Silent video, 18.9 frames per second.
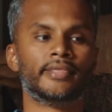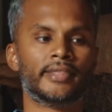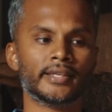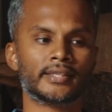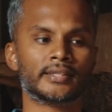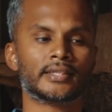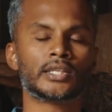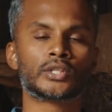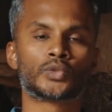
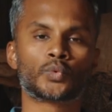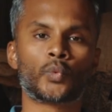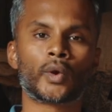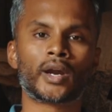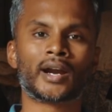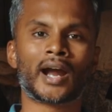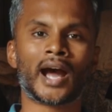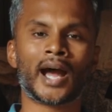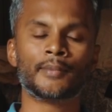This is
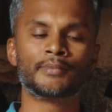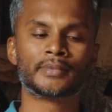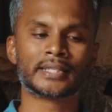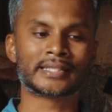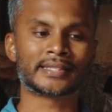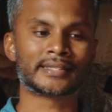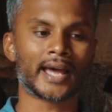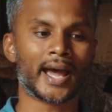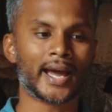where I'm
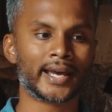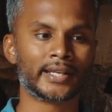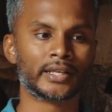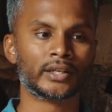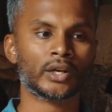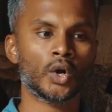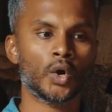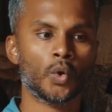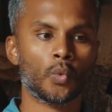
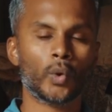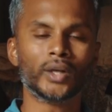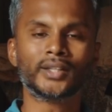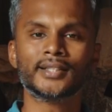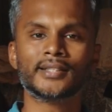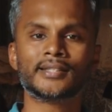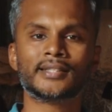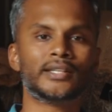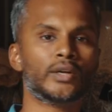deciding, what
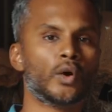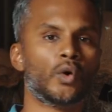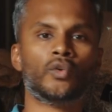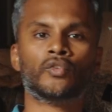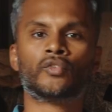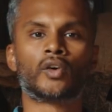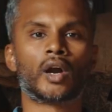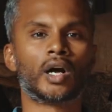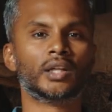does the
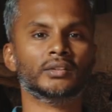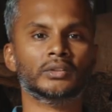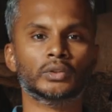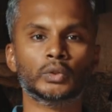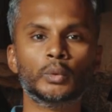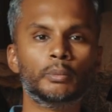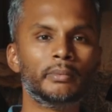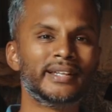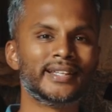overall
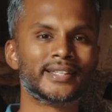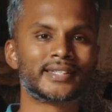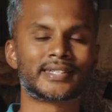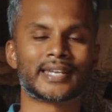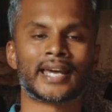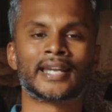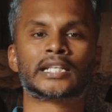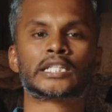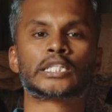
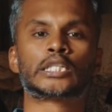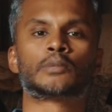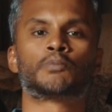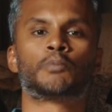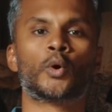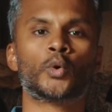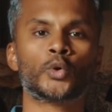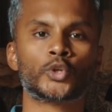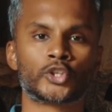luminance and
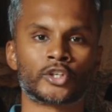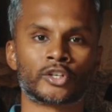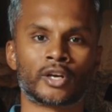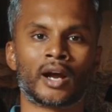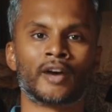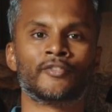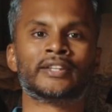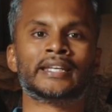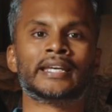exposure
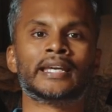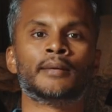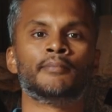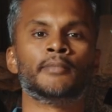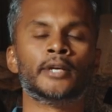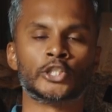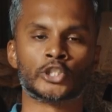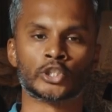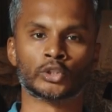of the
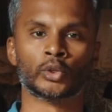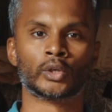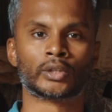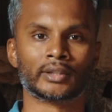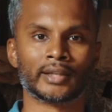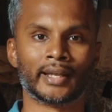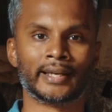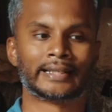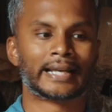image
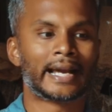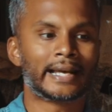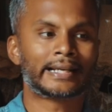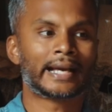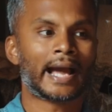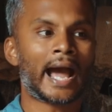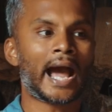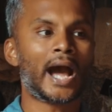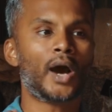look
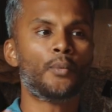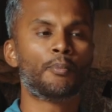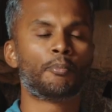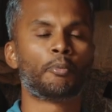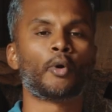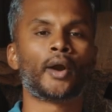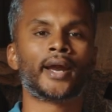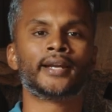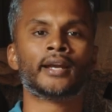like? How
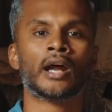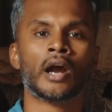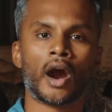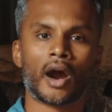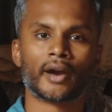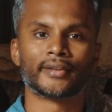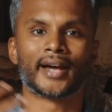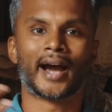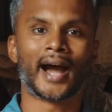bright
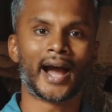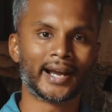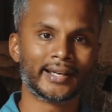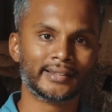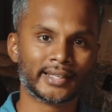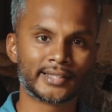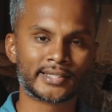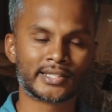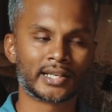are the
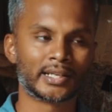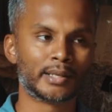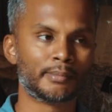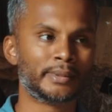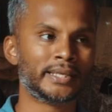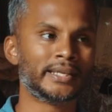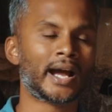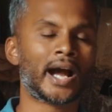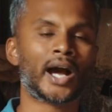highlights gonna
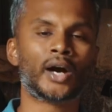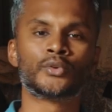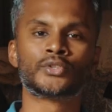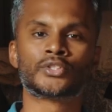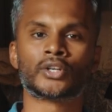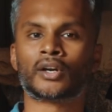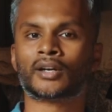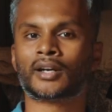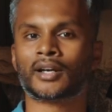be? How
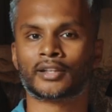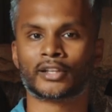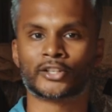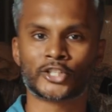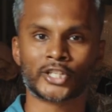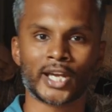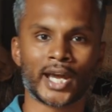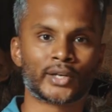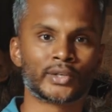dark are the
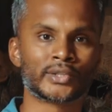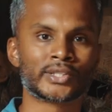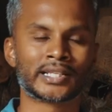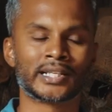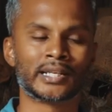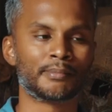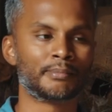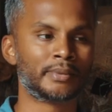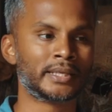shadows
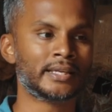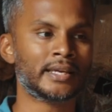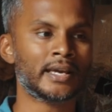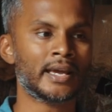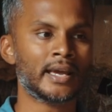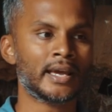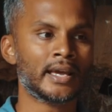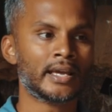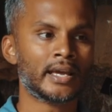gonna be?
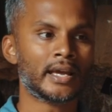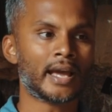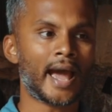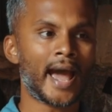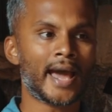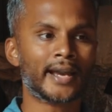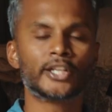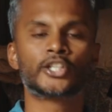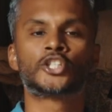
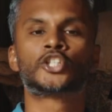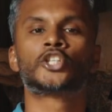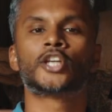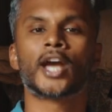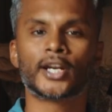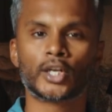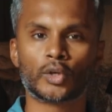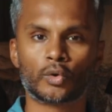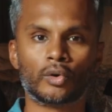At a
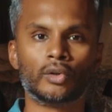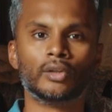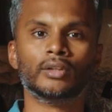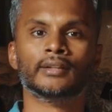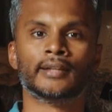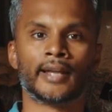general